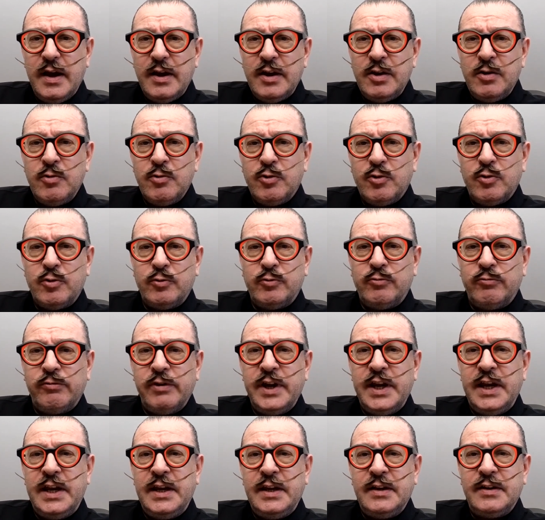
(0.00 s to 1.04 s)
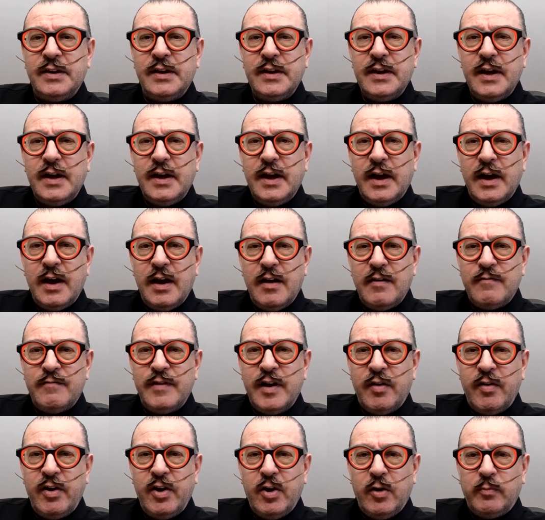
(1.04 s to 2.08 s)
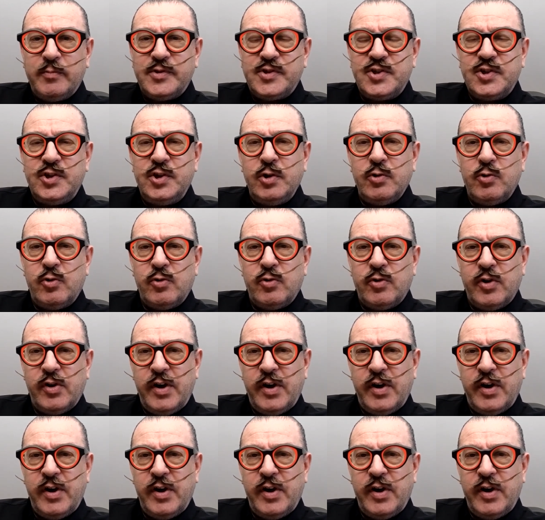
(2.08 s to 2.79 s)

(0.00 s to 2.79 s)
you could read very obscure